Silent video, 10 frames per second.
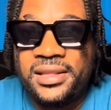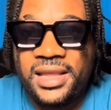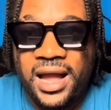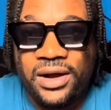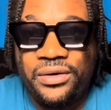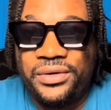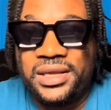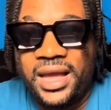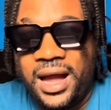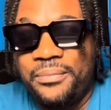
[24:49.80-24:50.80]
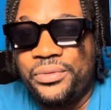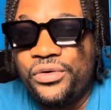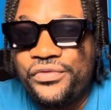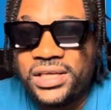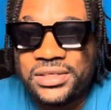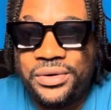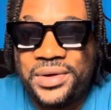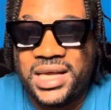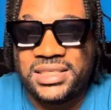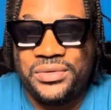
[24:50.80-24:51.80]
talk what we can't prove. You see what we
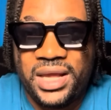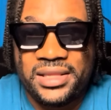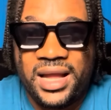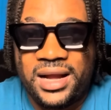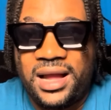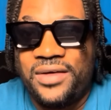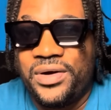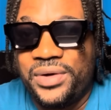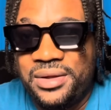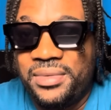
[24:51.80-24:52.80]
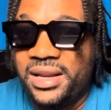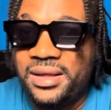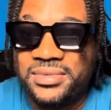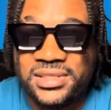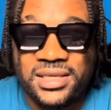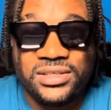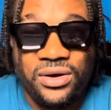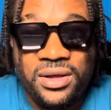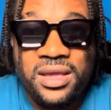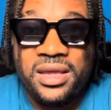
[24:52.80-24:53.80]
are saying? We are talking about what the man them say.
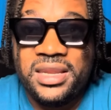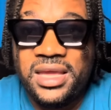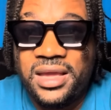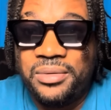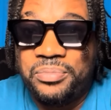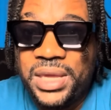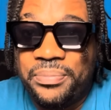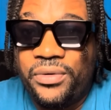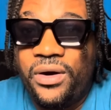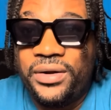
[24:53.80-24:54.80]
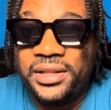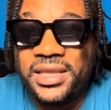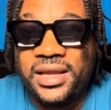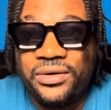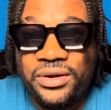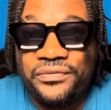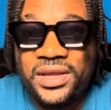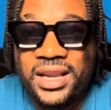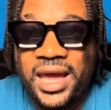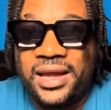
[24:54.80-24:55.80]
So the people want to think, want to
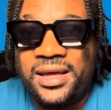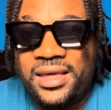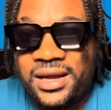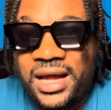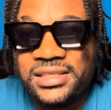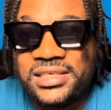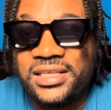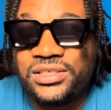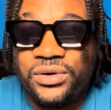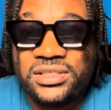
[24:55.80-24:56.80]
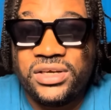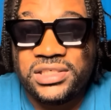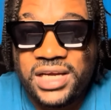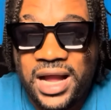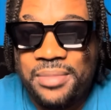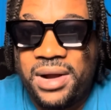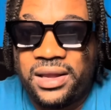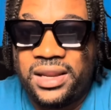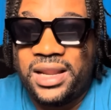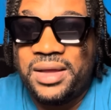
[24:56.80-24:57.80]
feel like Konshens was so sharp back
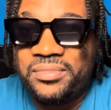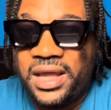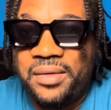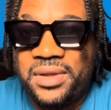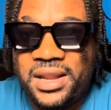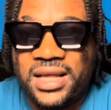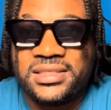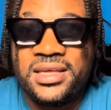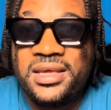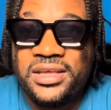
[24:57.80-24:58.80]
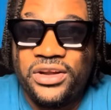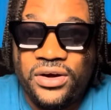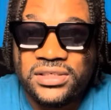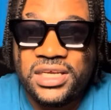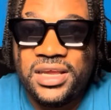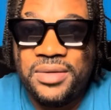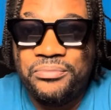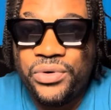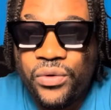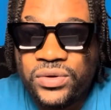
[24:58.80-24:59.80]
in them time that, you know, she
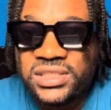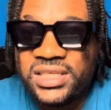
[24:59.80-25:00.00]
imbrued